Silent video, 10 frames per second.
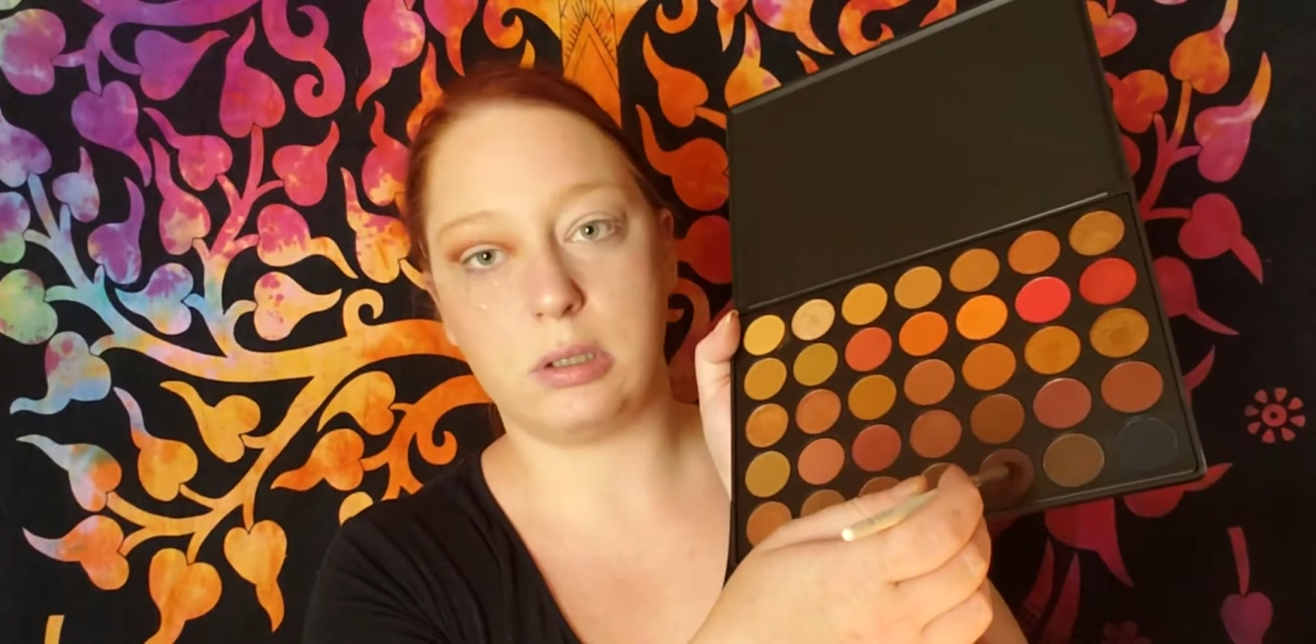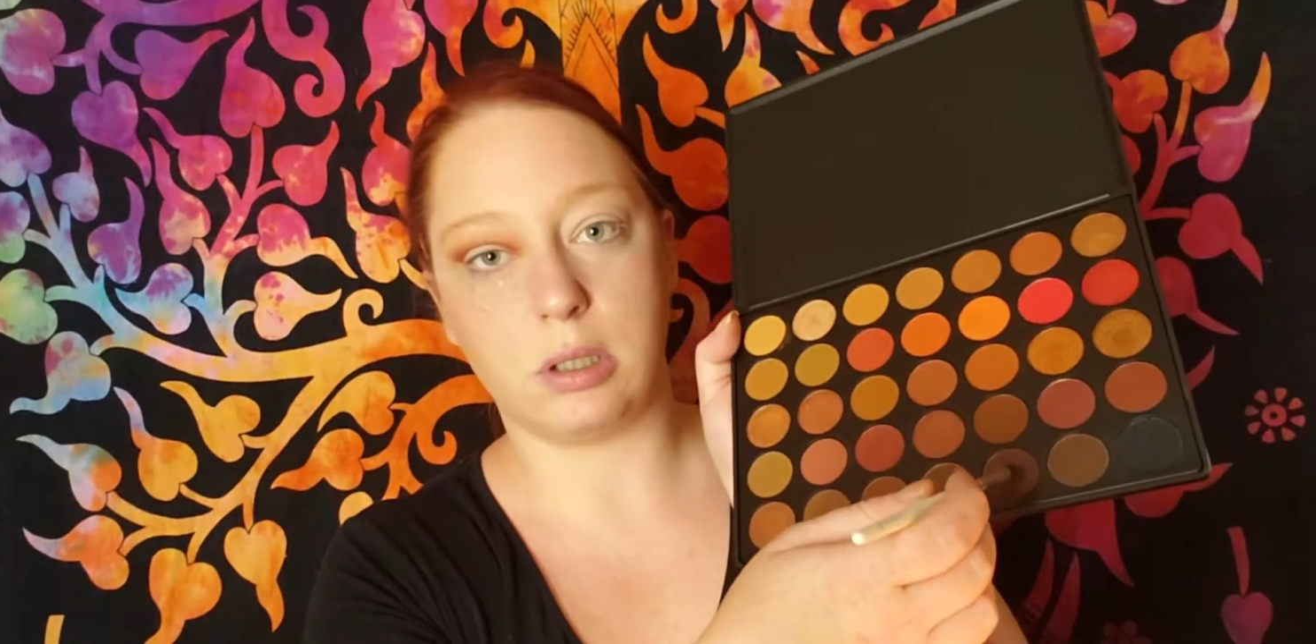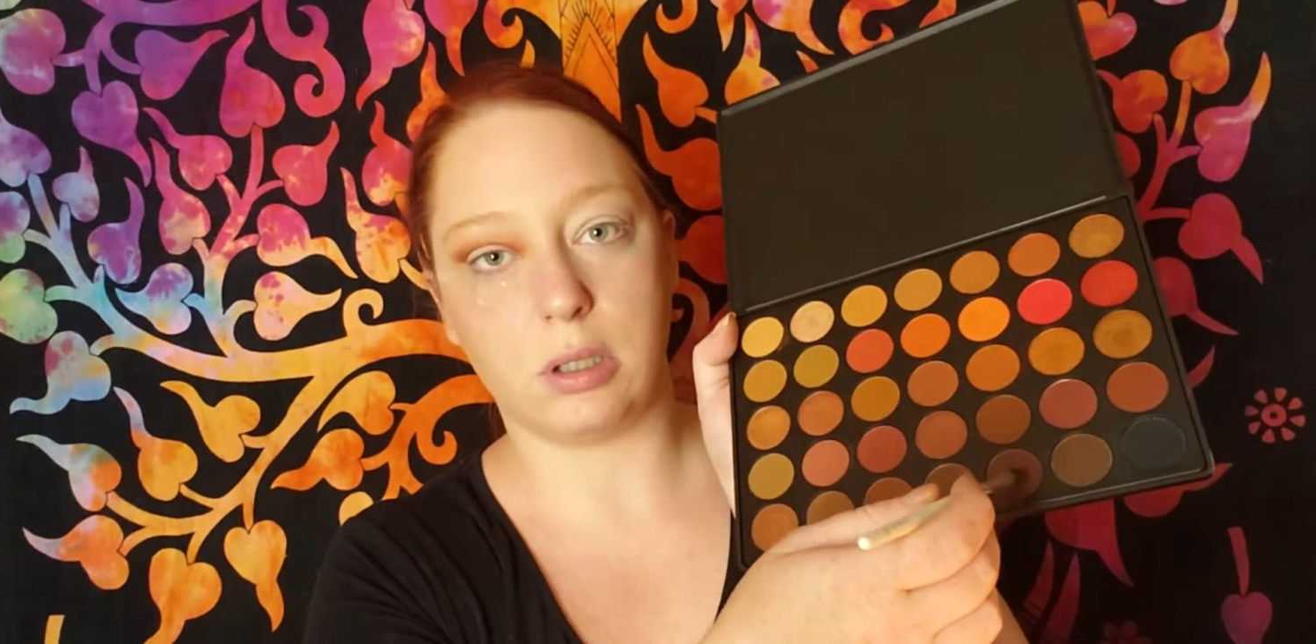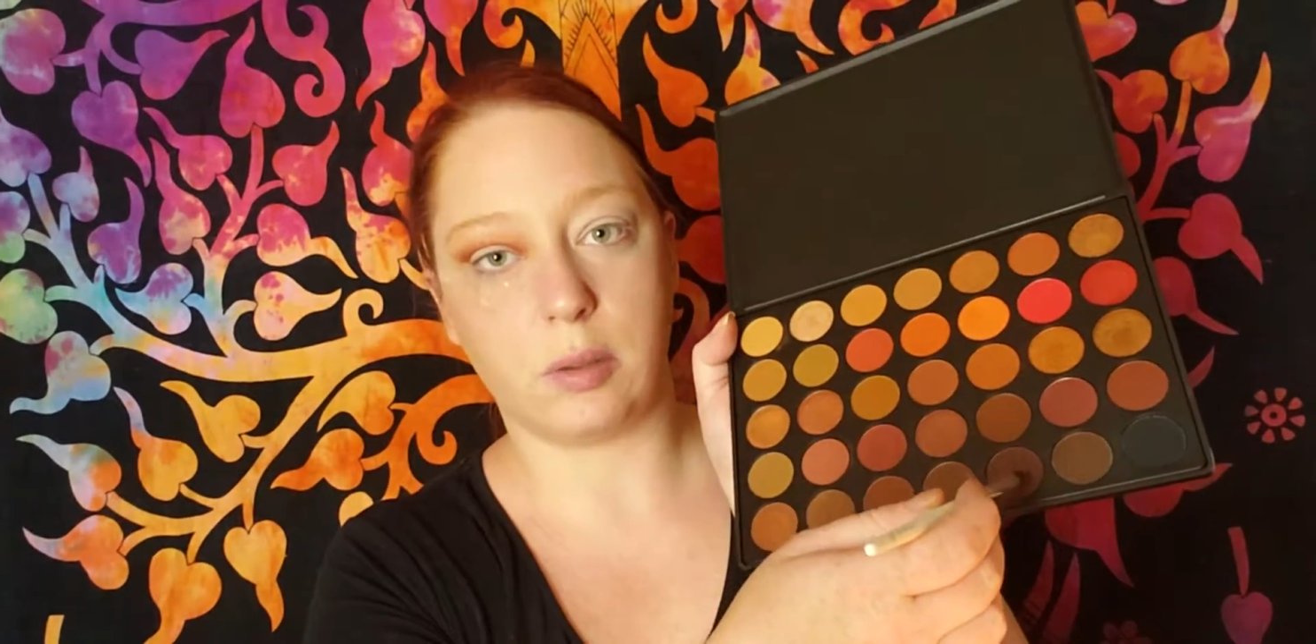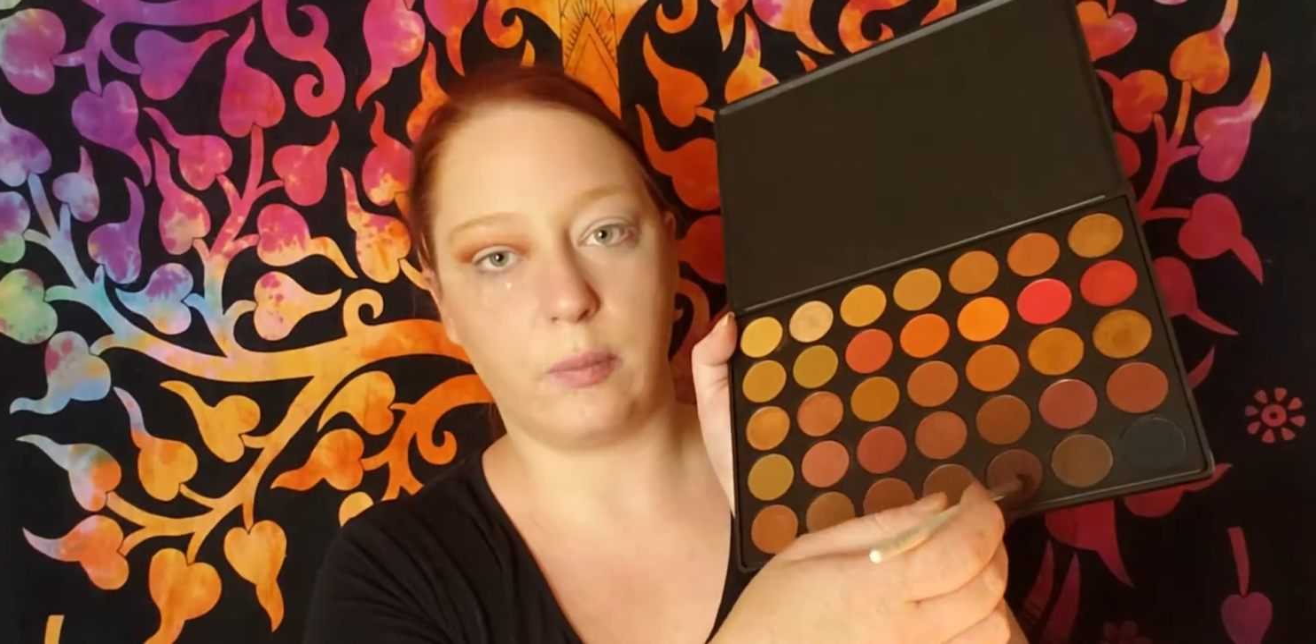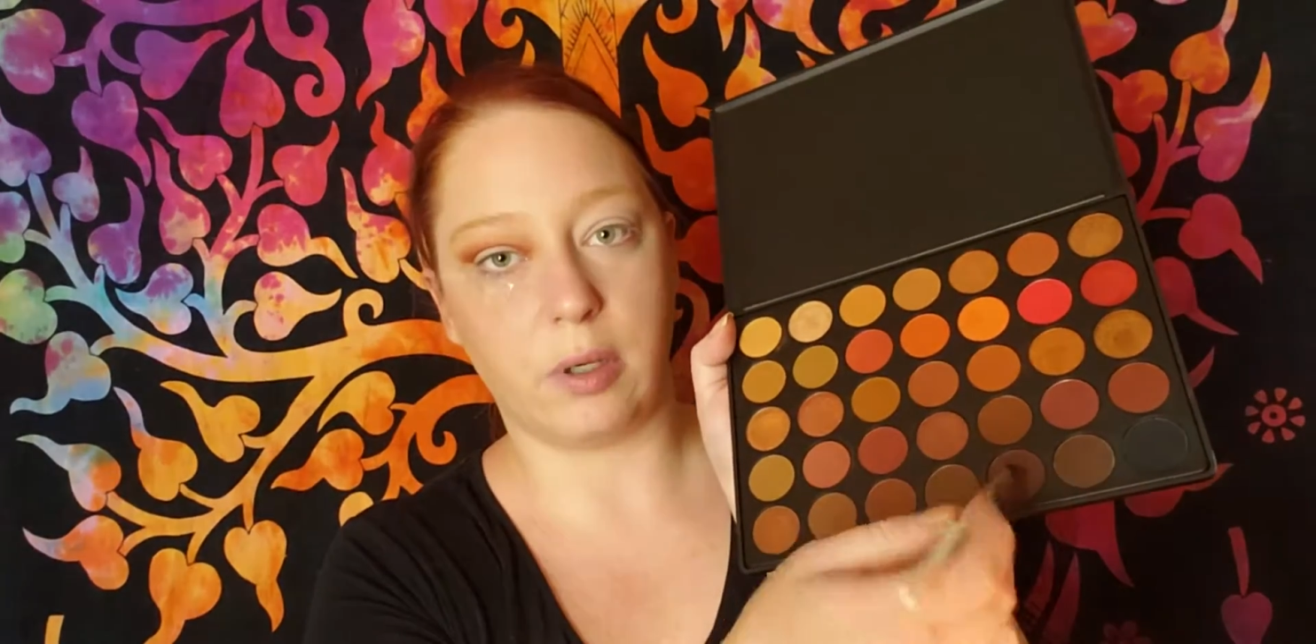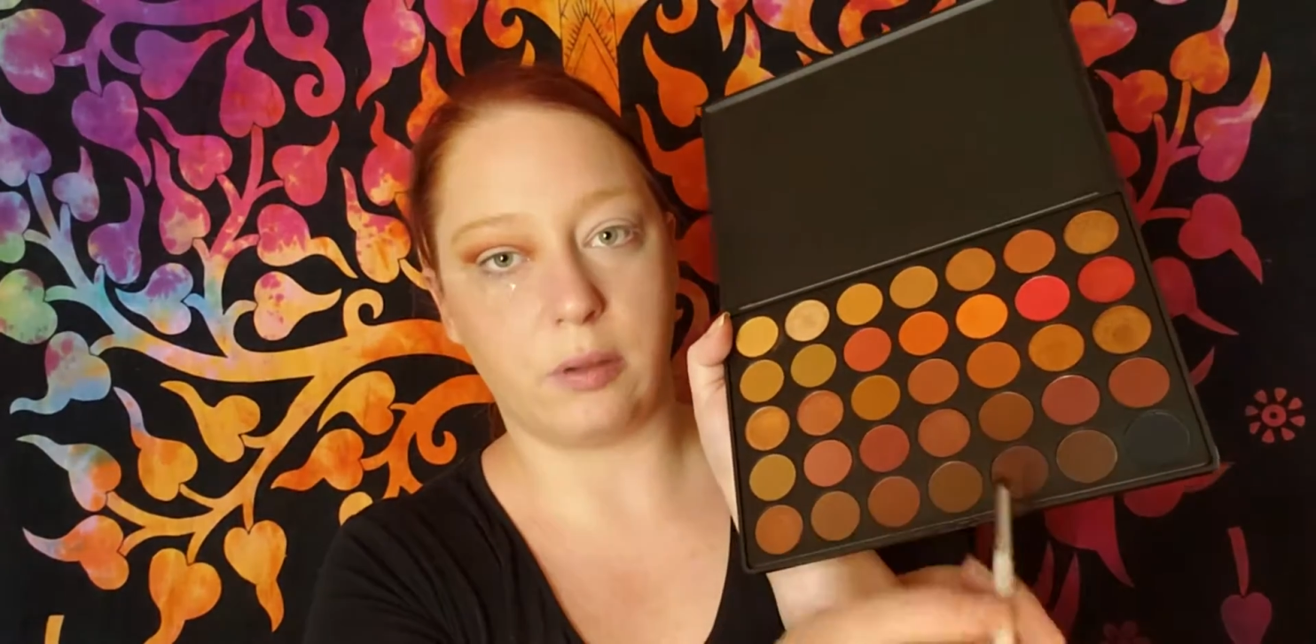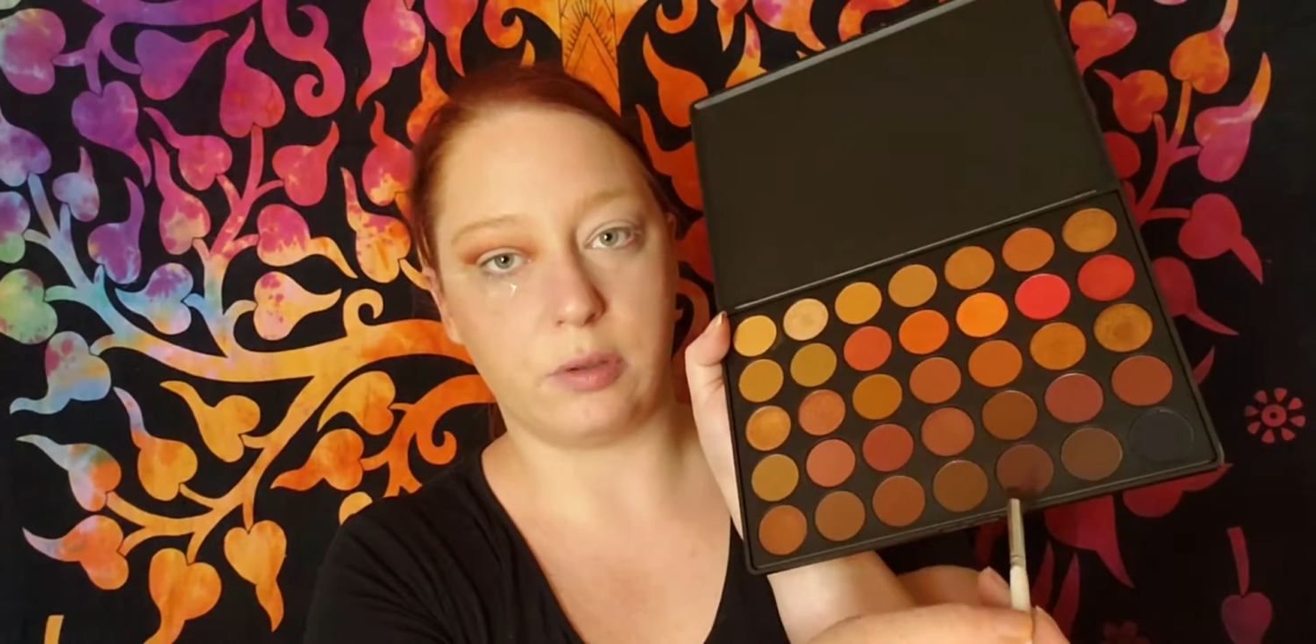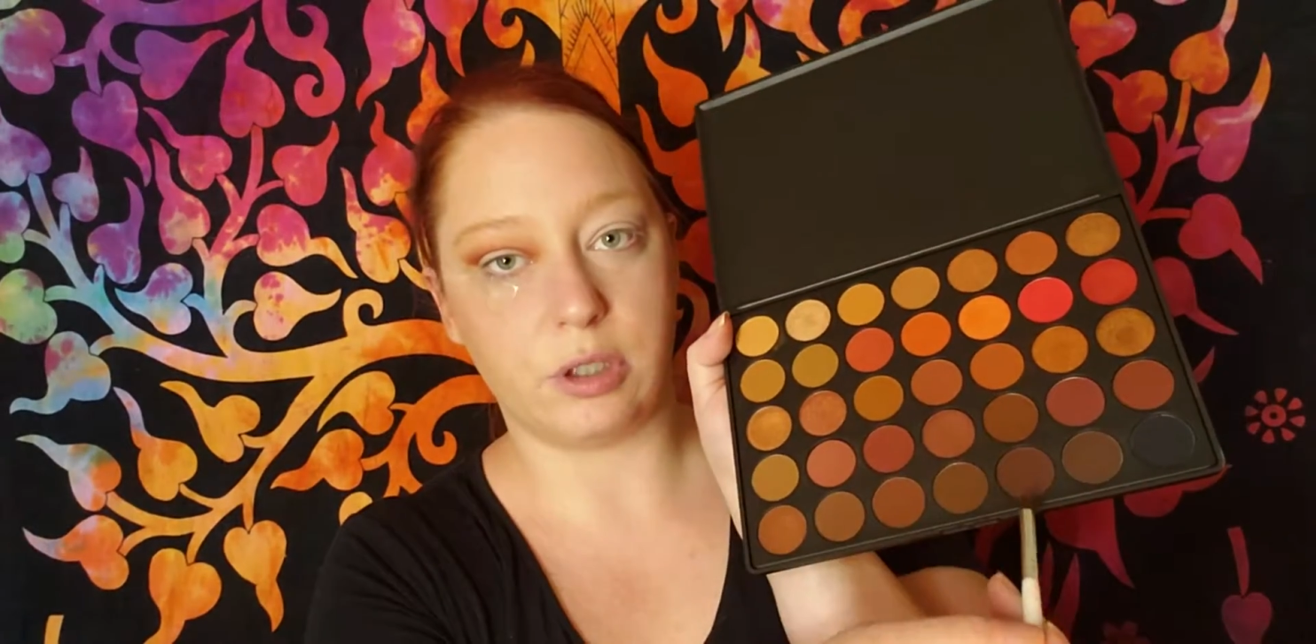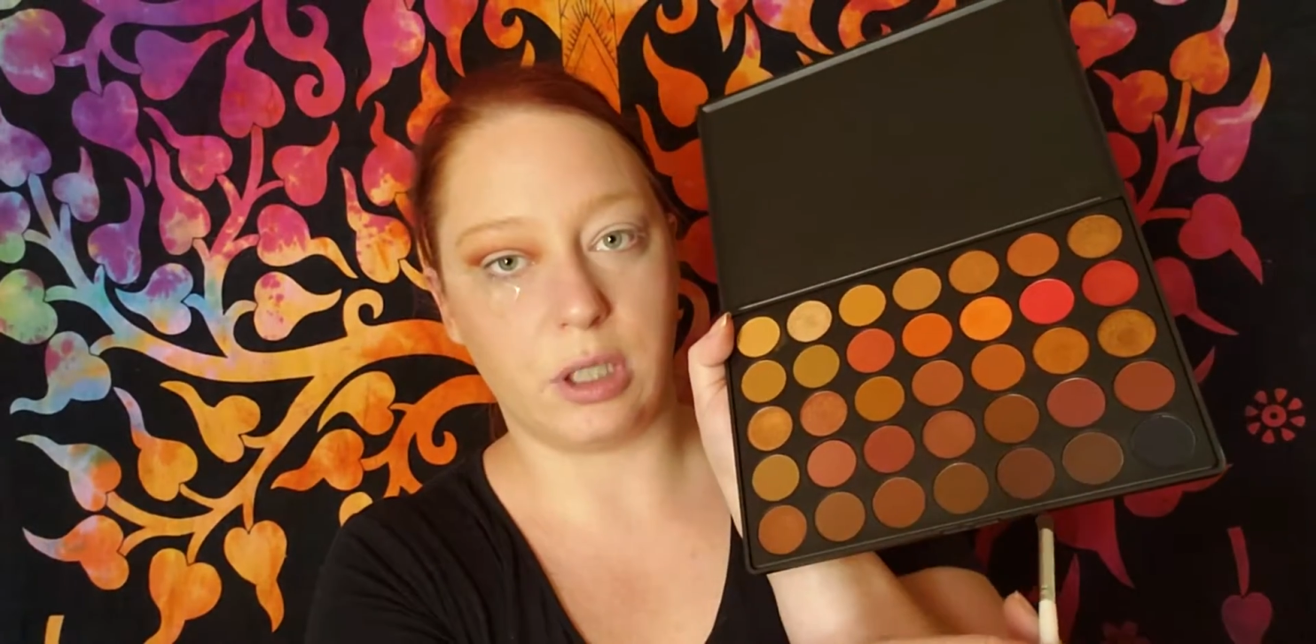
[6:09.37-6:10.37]
dark
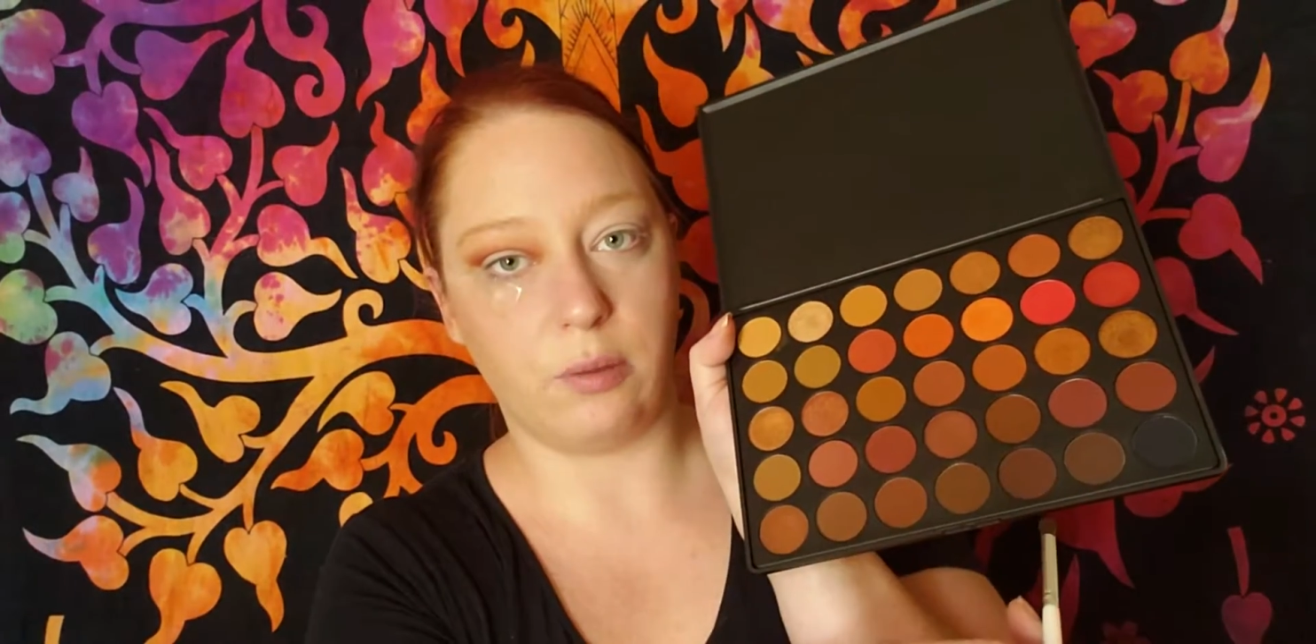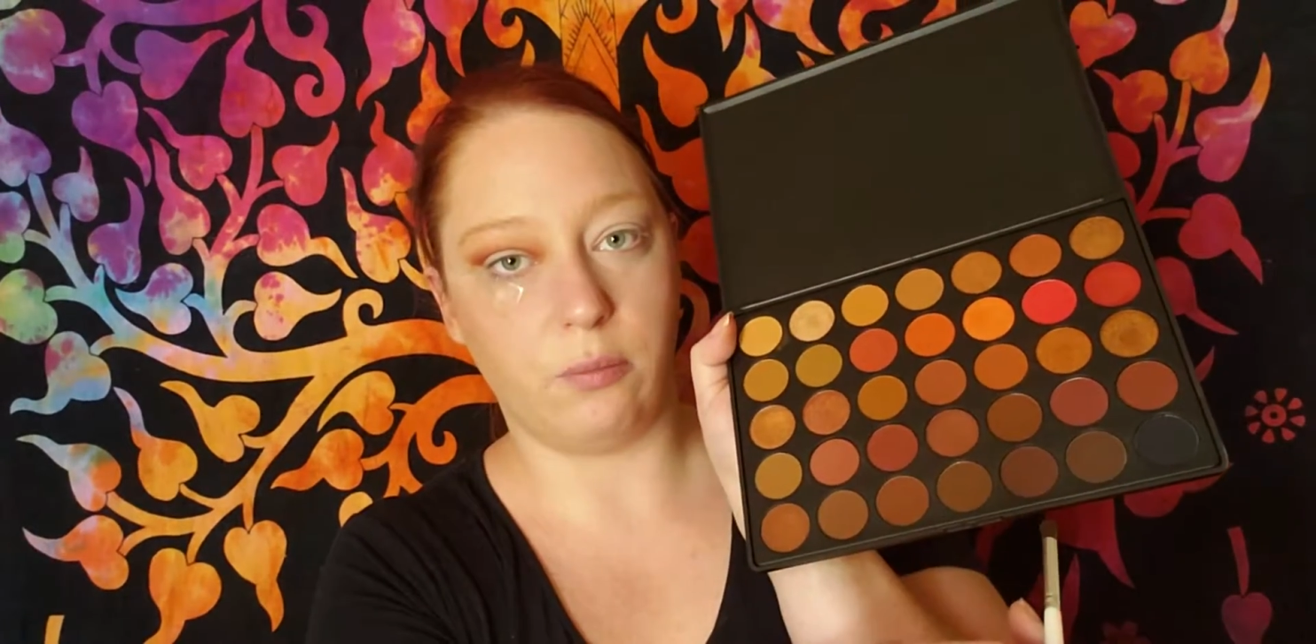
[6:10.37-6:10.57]
brown shade